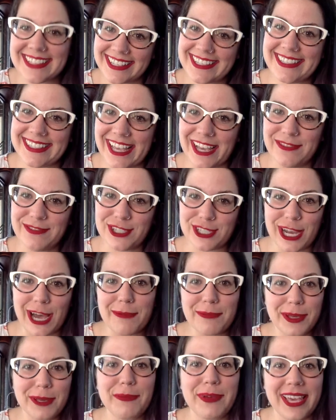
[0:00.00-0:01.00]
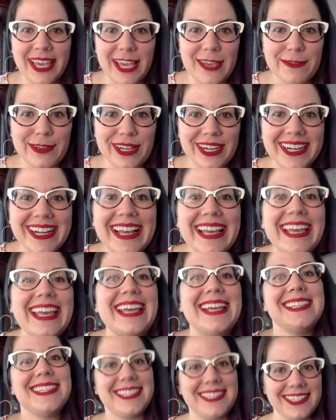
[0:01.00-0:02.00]
the same shopping behavior,
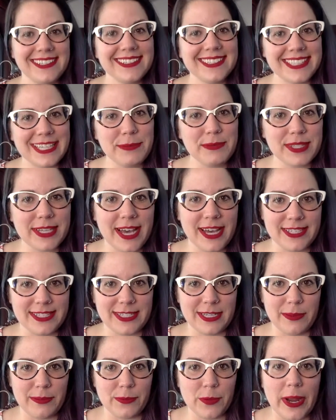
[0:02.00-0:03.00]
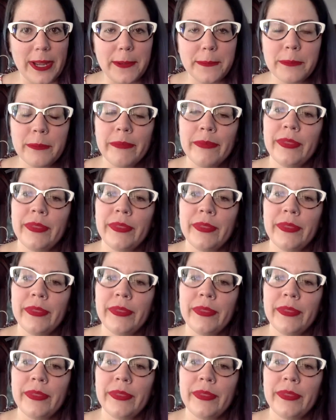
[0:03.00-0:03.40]
it still seems custom, right?